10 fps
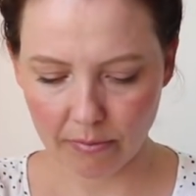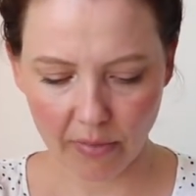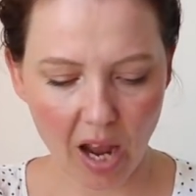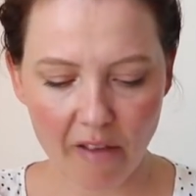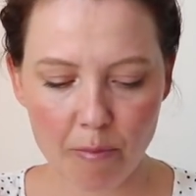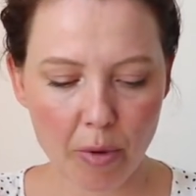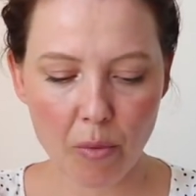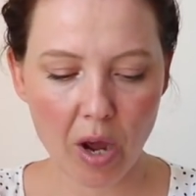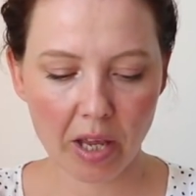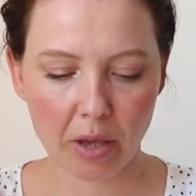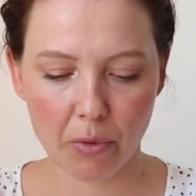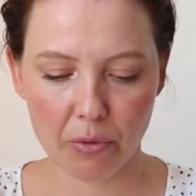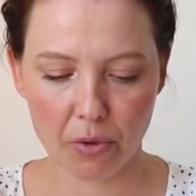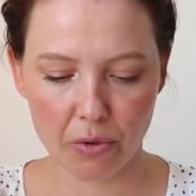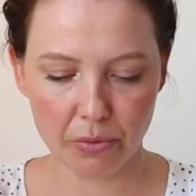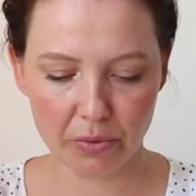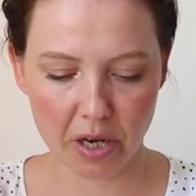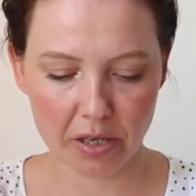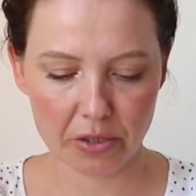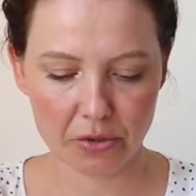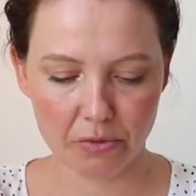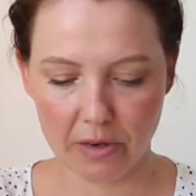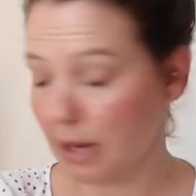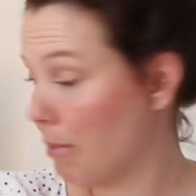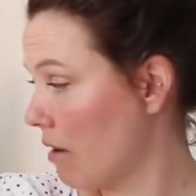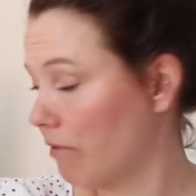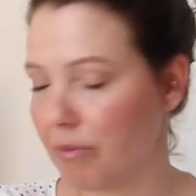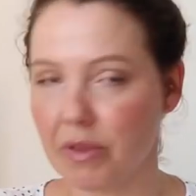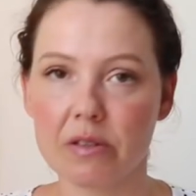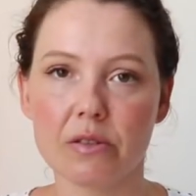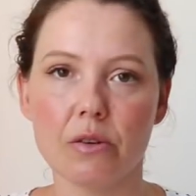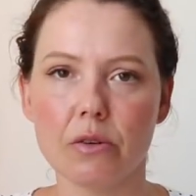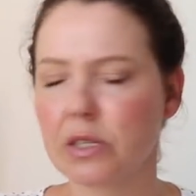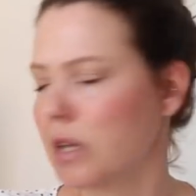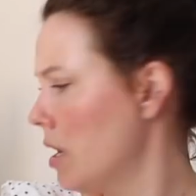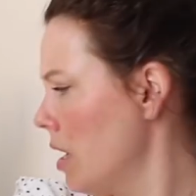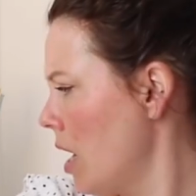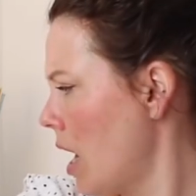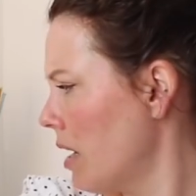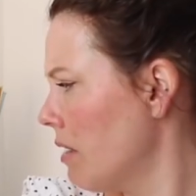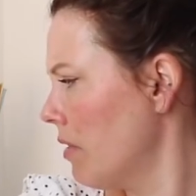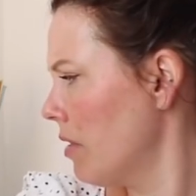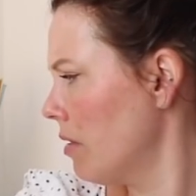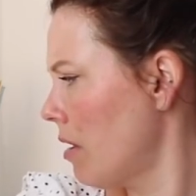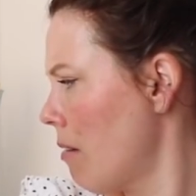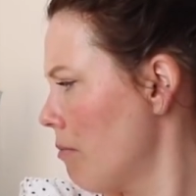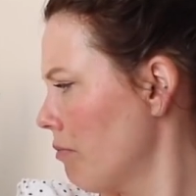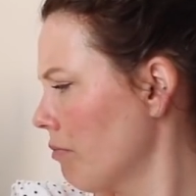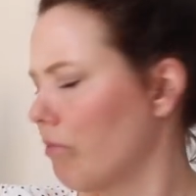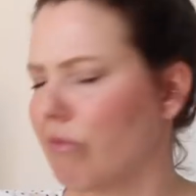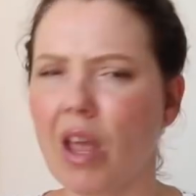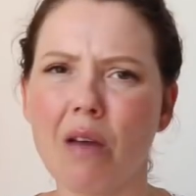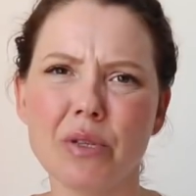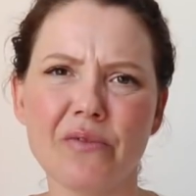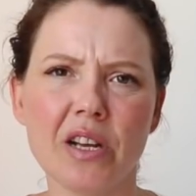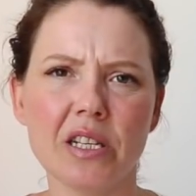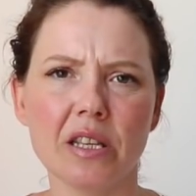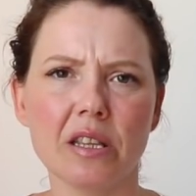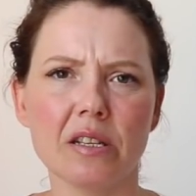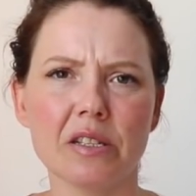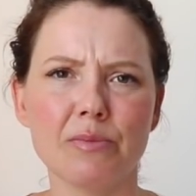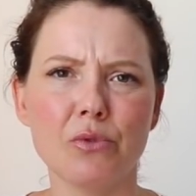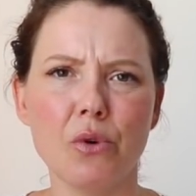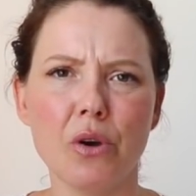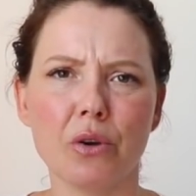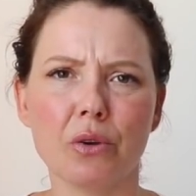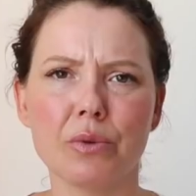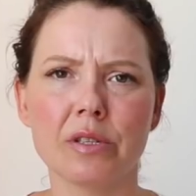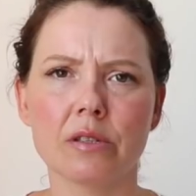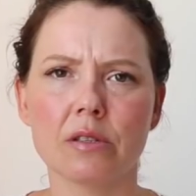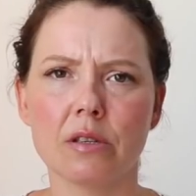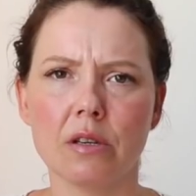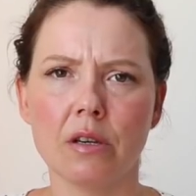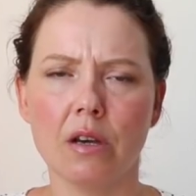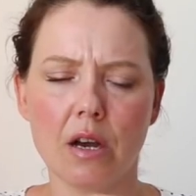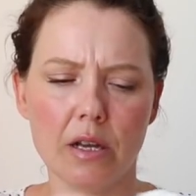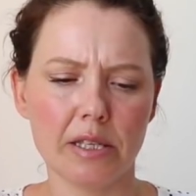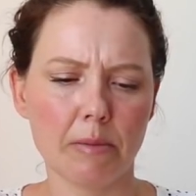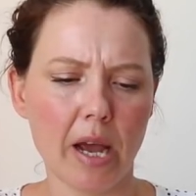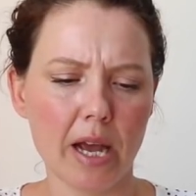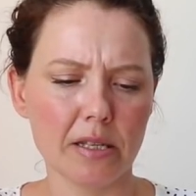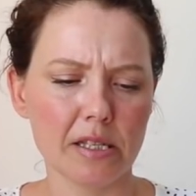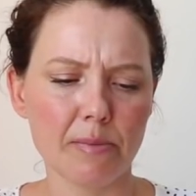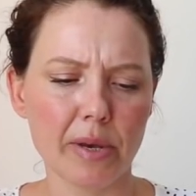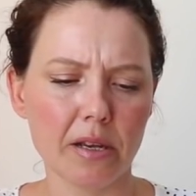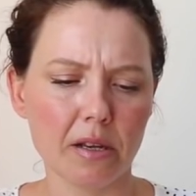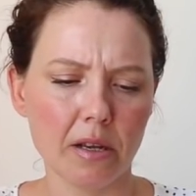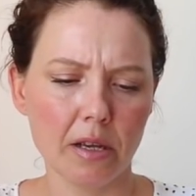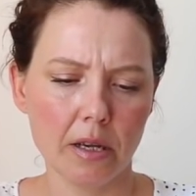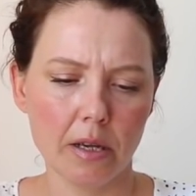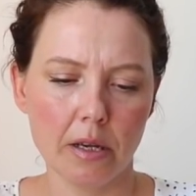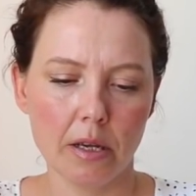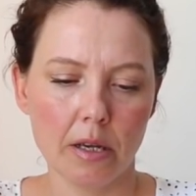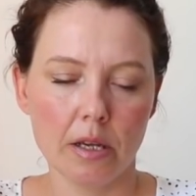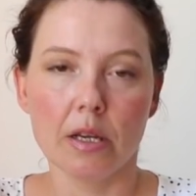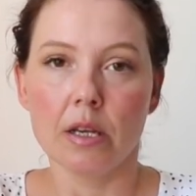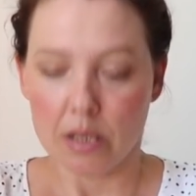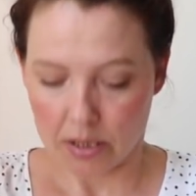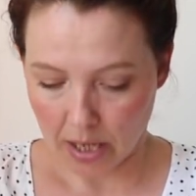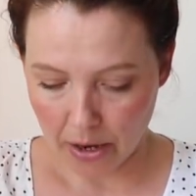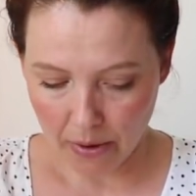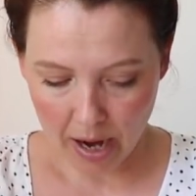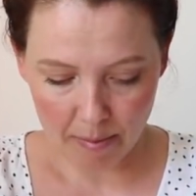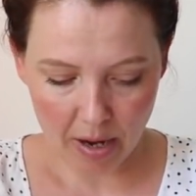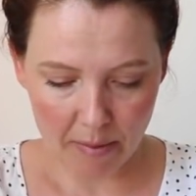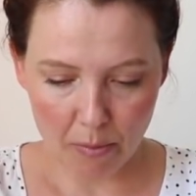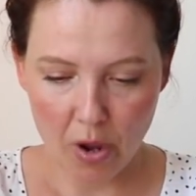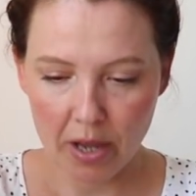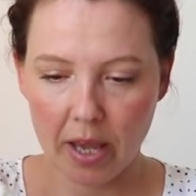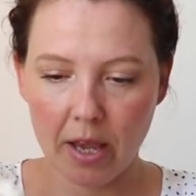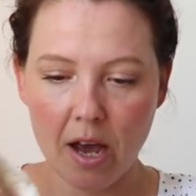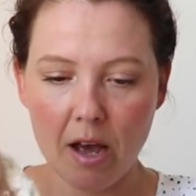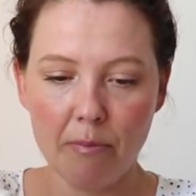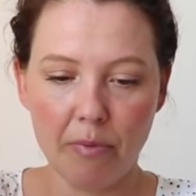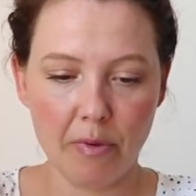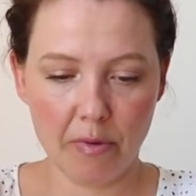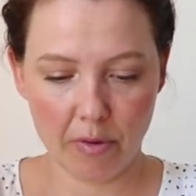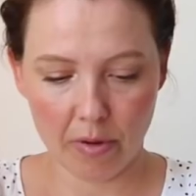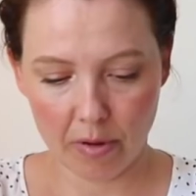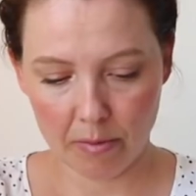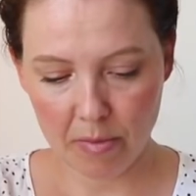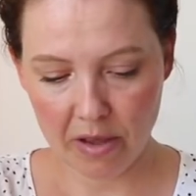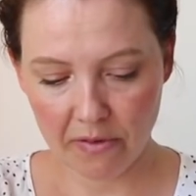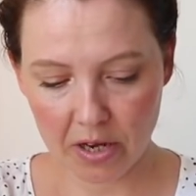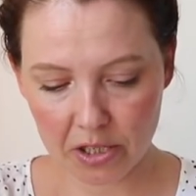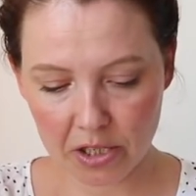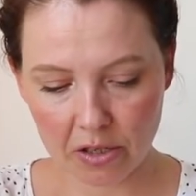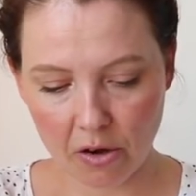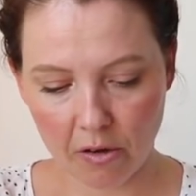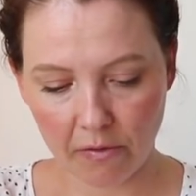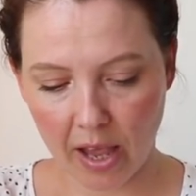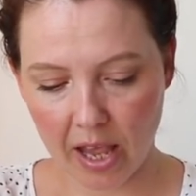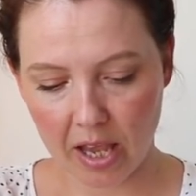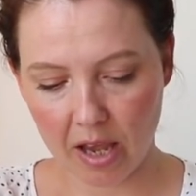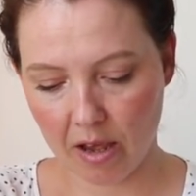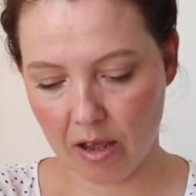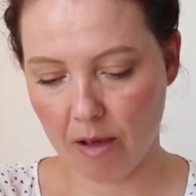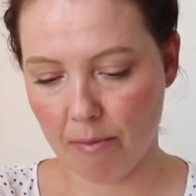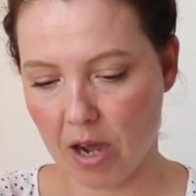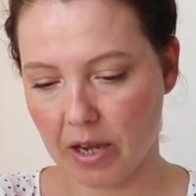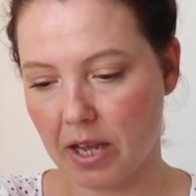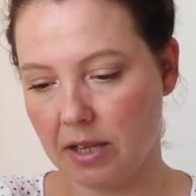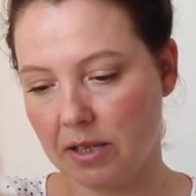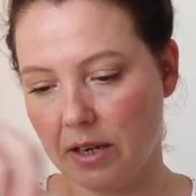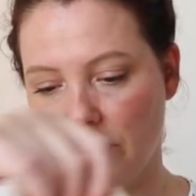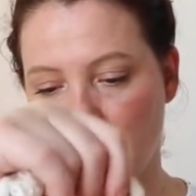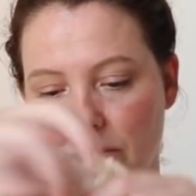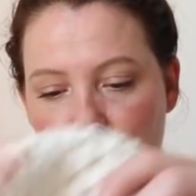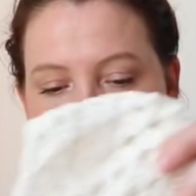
I haven't been working with wool yarn at all really, apart from the socks. And even I was finding the small hook was hurting my hands a bit. So I'm working up my version of a market tote.